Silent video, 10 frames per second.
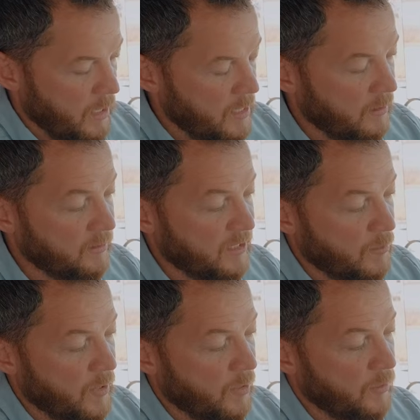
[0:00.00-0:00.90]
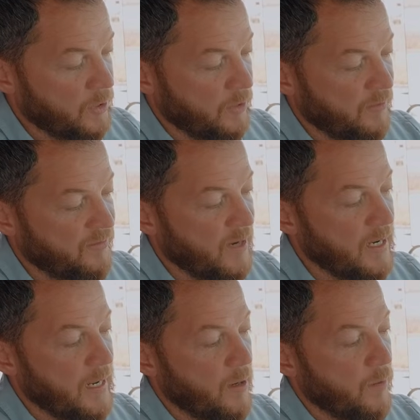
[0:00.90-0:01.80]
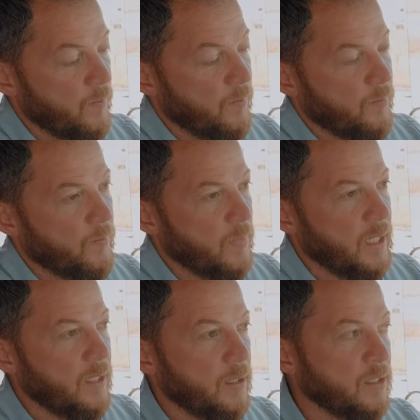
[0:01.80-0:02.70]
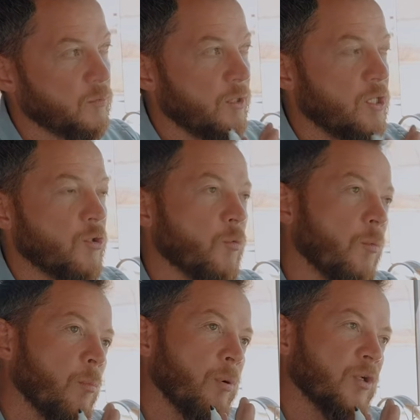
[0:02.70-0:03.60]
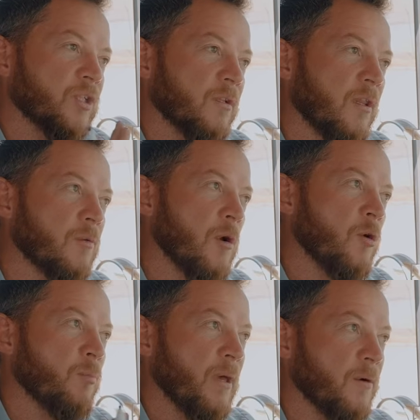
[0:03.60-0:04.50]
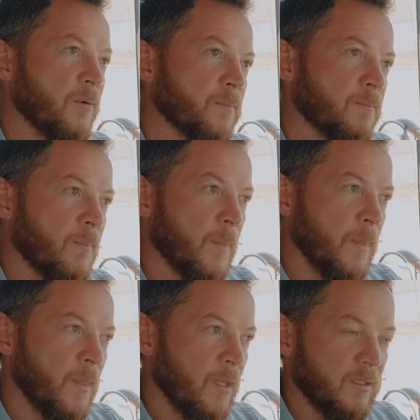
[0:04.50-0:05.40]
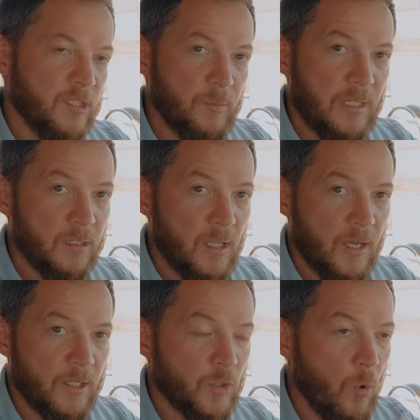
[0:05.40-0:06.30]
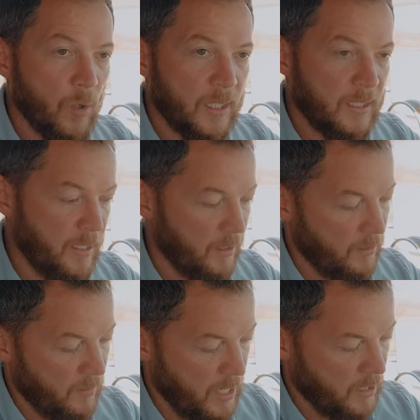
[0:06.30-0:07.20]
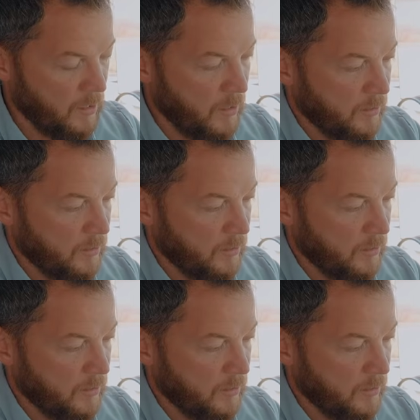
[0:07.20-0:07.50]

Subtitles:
In the semi, what you're going to find out is when you push on the throttle pedal, there's going to be a lot of torque in there, right?